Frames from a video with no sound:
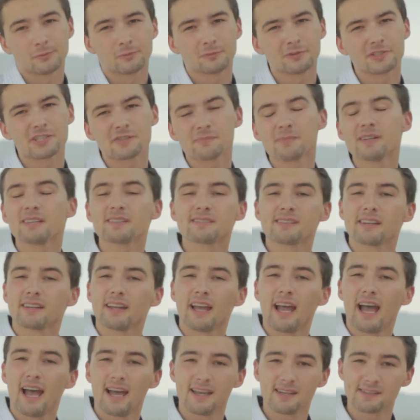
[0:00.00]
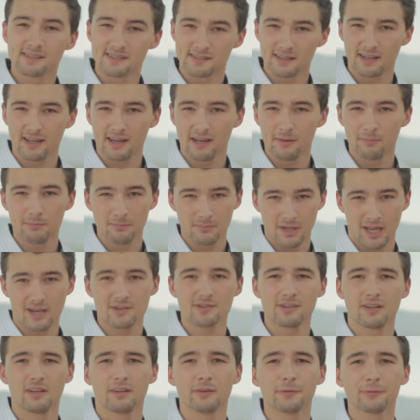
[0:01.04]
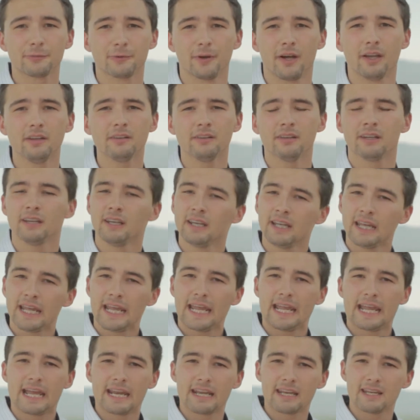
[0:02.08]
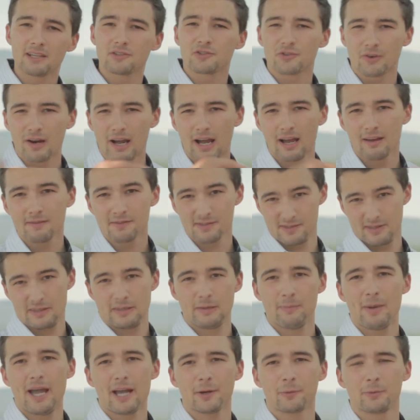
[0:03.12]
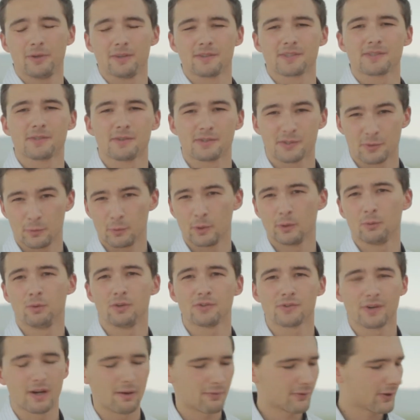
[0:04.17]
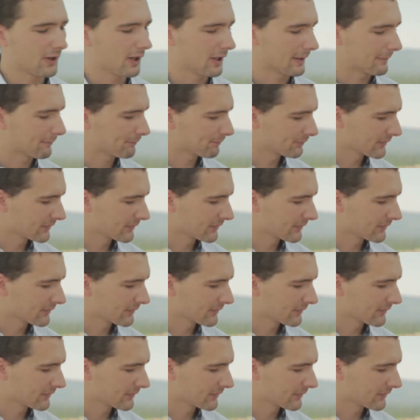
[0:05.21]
which means that it has an engine in the front and it drives the back wheel, so it's a rear-wheel drive car.